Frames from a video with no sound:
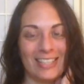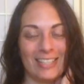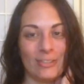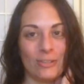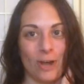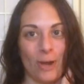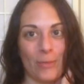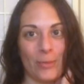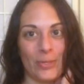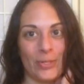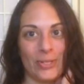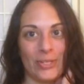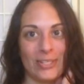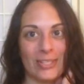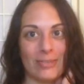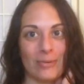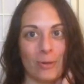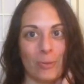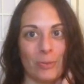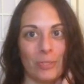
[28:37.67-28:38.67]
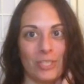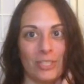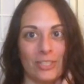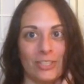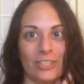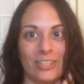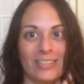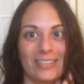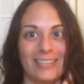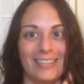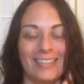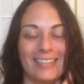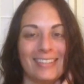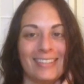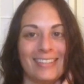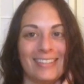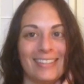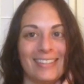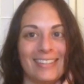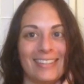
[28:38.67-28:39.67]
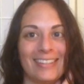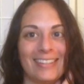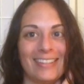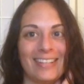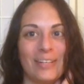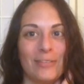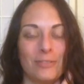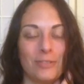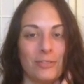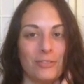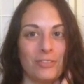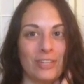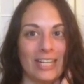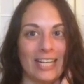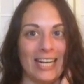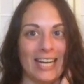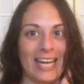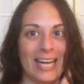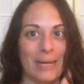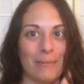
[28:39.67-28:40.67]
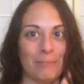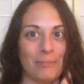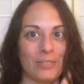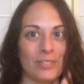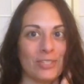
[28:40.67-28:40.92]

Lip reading: and japa is repetition of the divine name.